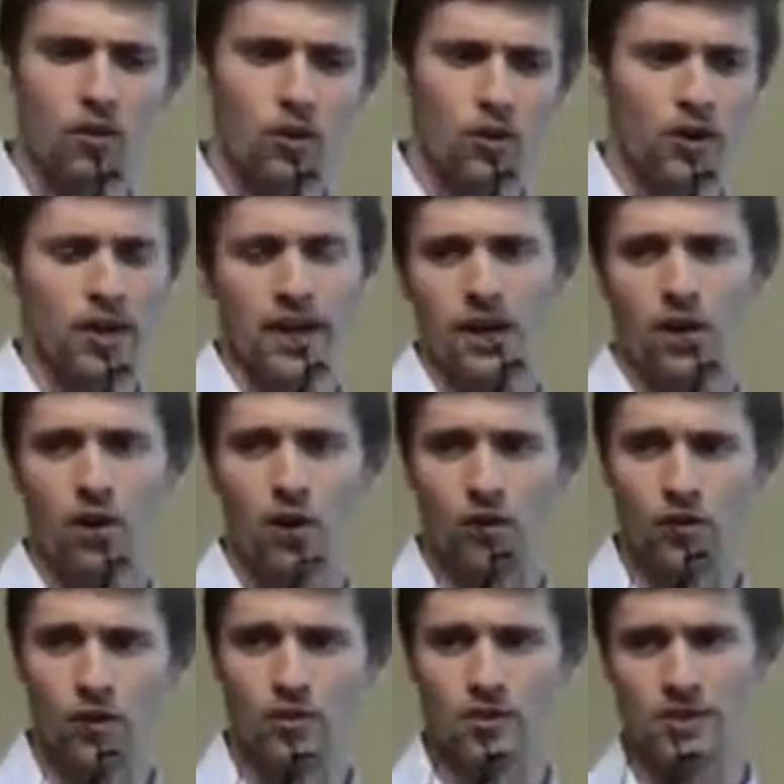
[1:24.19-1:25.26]
looking at
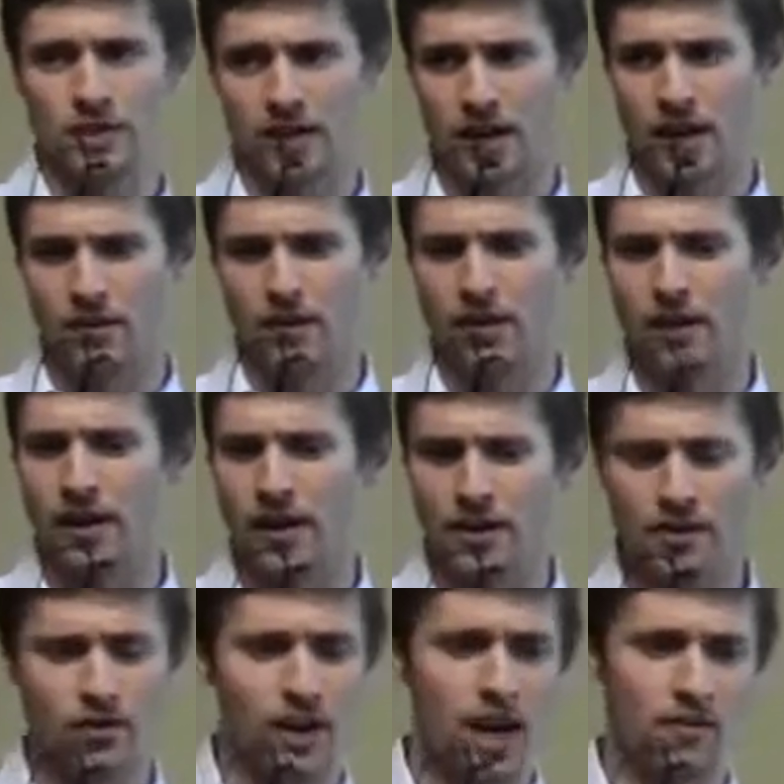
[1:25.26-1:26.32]
all those together. And I
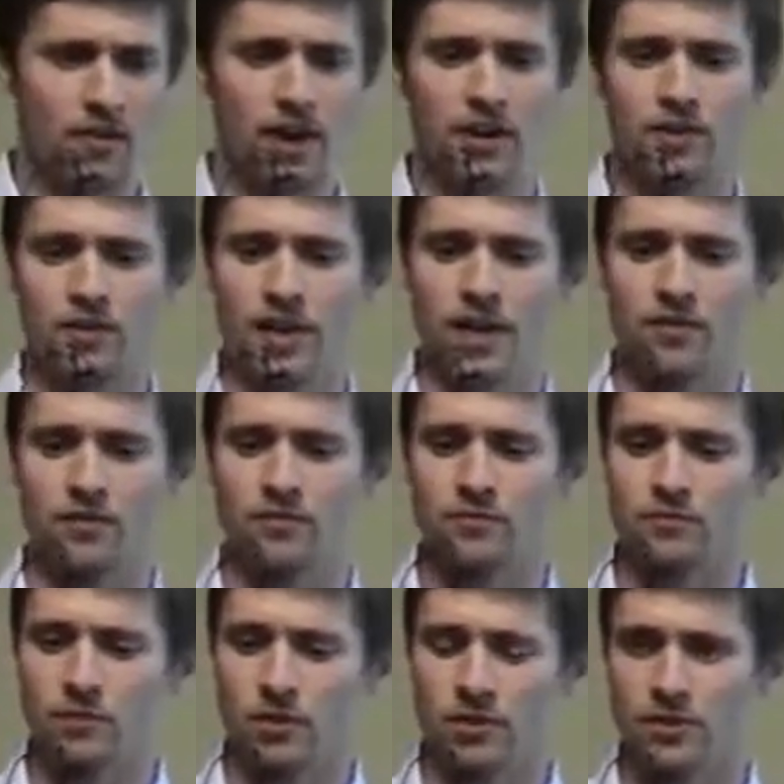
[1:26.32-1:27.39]
don't have I I don't have
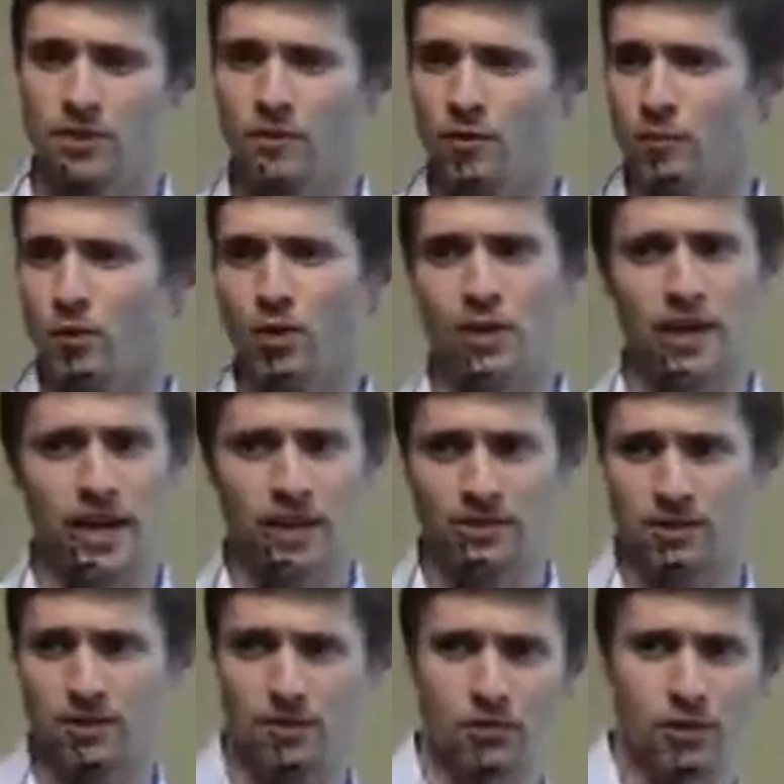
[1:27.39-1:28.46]
a, a silver bullet
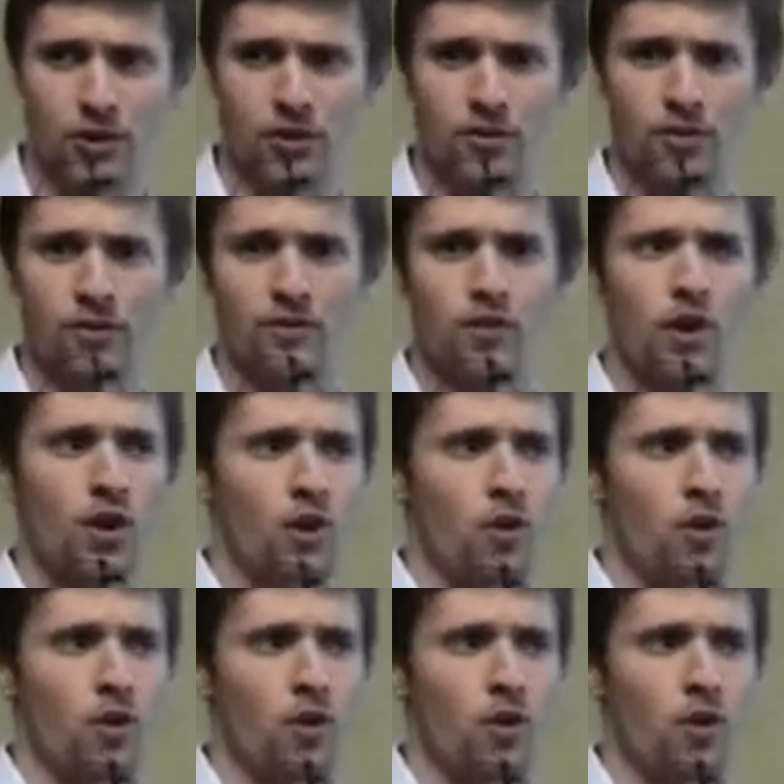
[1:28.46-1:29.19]
answer for you of